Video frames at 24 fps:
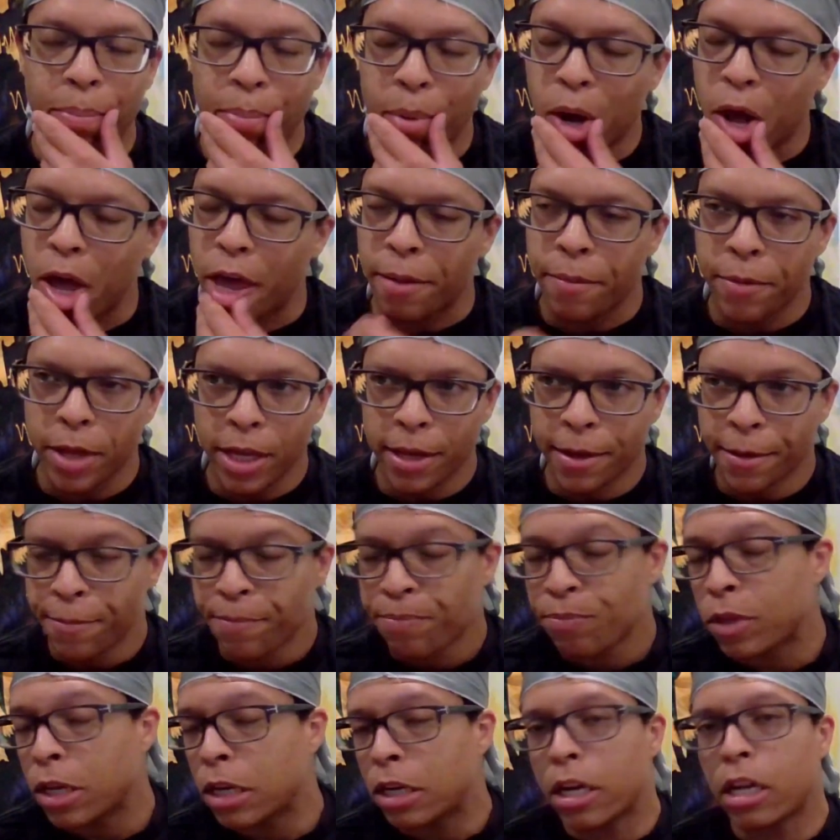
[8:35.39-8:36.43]
But
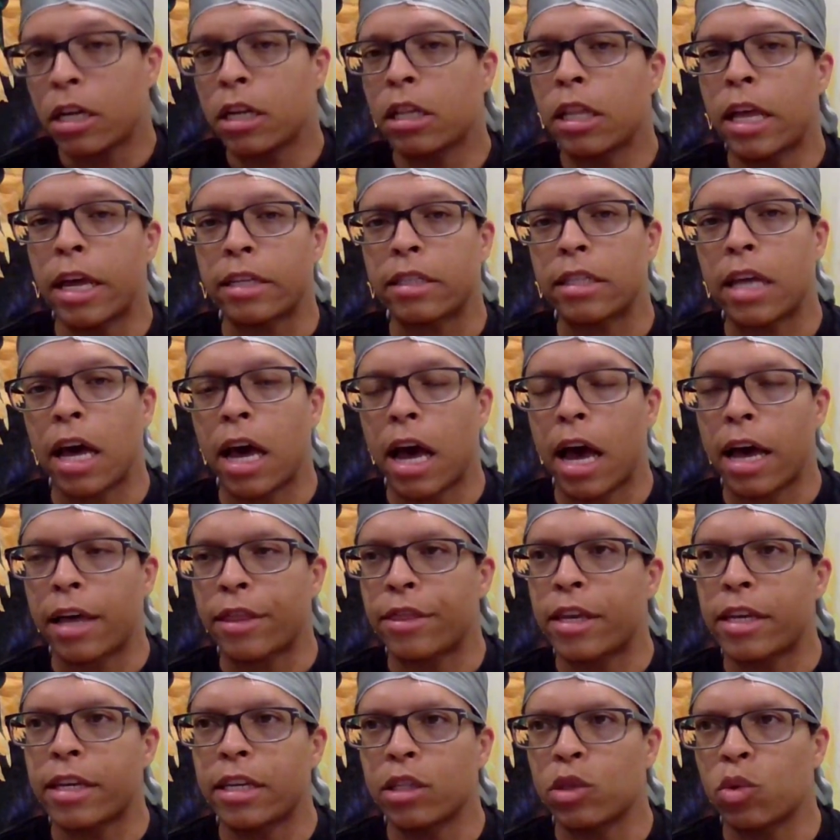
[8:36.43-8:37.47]
nonetheless, I
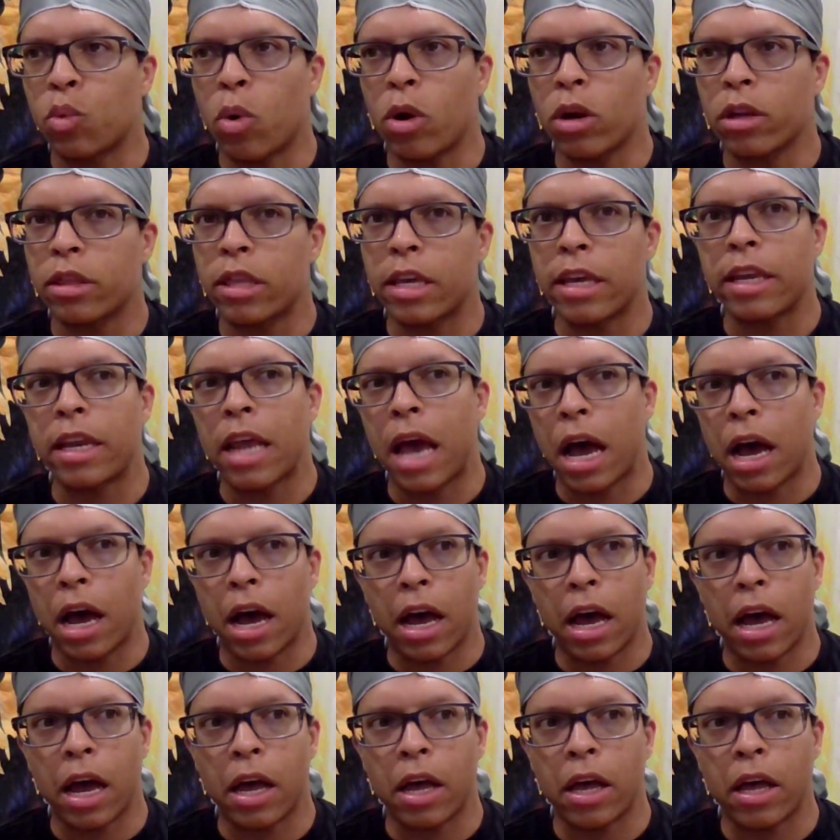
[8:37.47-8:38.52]
think it's worth it.
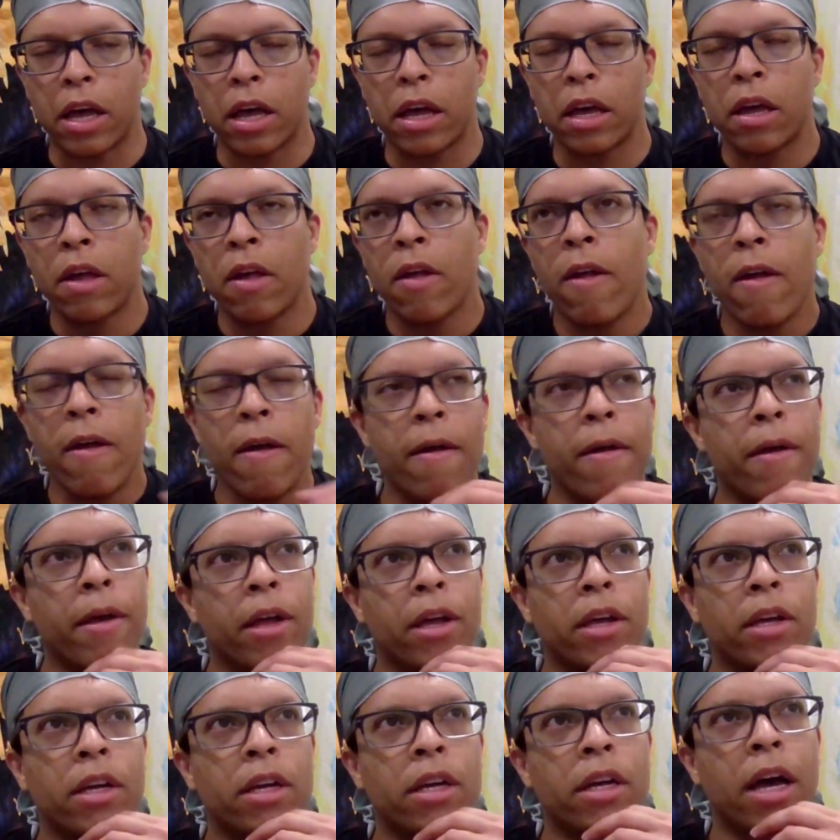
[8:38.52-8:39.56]

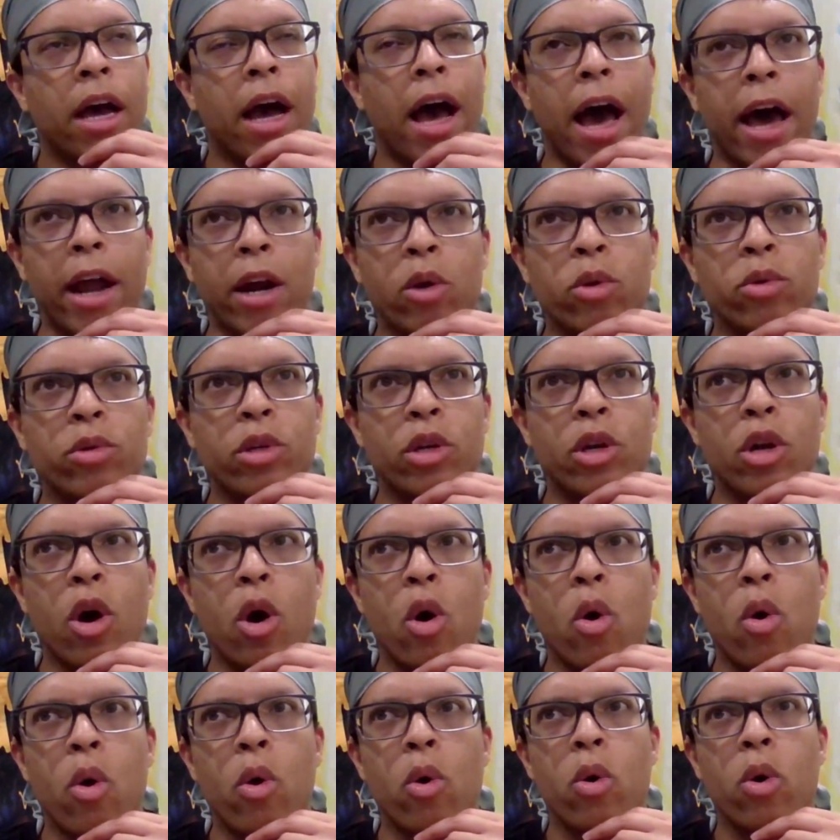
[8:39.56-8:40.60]
I don't
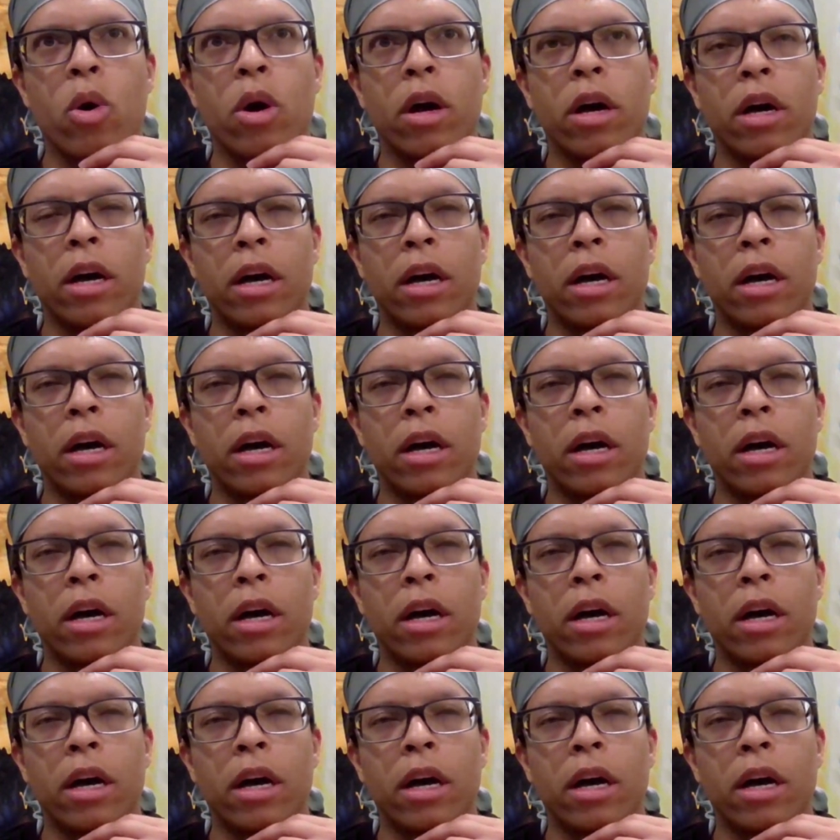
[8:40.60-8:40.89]
know.